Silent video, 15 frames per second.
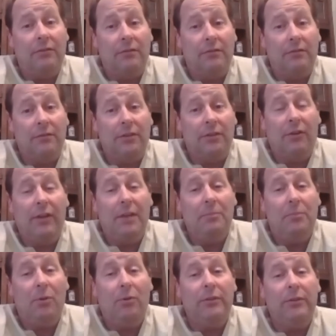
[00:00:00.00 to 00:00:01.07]
He
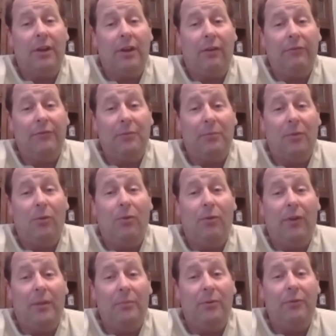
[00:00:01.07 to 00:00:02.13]
pulled it off the
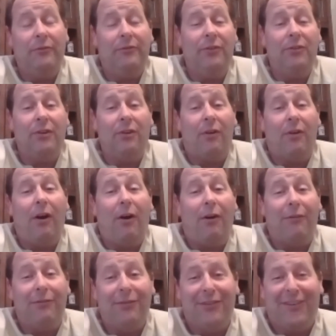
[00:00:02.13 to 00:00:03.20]
board. He pulled the field goal
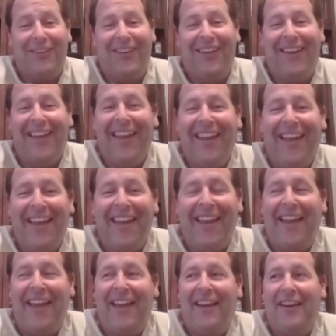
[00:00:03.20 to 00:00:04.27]
off,
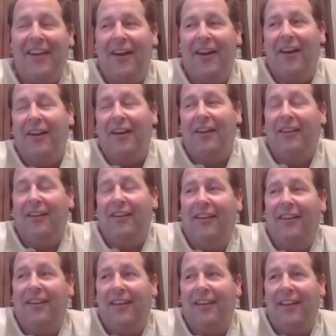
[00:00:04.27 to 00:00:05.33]
and
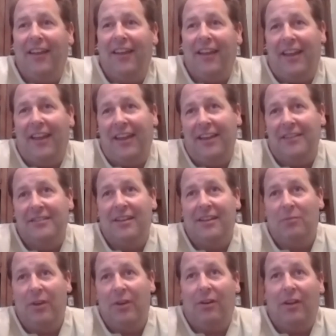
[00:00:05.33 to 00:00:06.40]
he had
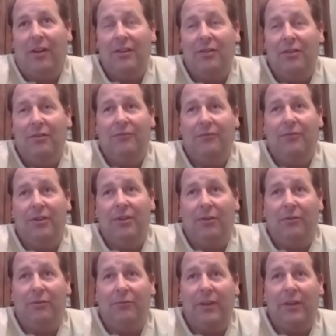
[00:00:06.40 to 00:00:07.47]
said, "Well, I knew
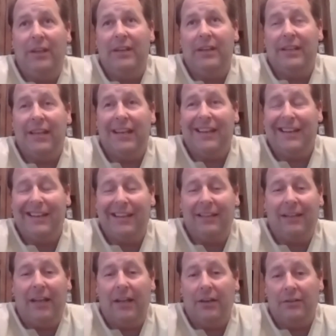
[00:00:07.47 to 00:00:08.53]
if we needed to kick it again
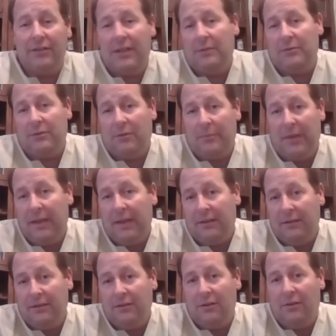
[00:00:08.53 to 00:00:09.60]
later, Jamie's going to make
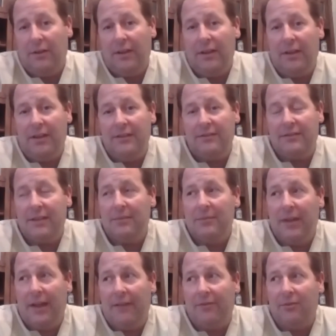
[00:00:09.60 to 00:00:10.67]
it." He seemed to
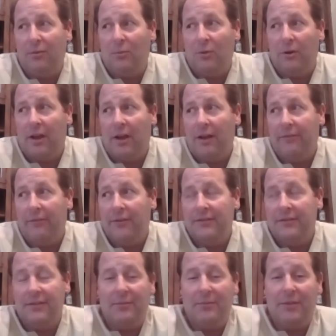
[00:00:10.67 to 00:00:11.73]
have a little more
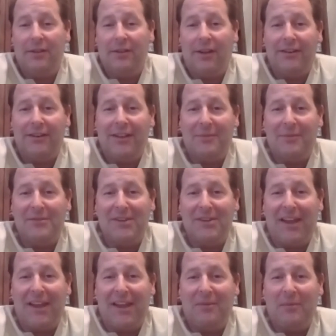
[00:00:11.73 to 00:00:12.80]
confidence in me a lot of times than I
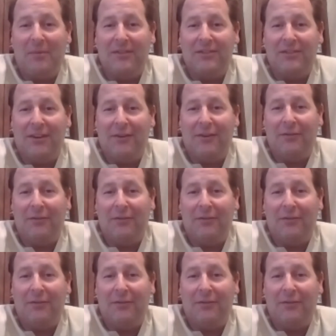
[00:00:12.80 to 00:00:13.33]
had in myself.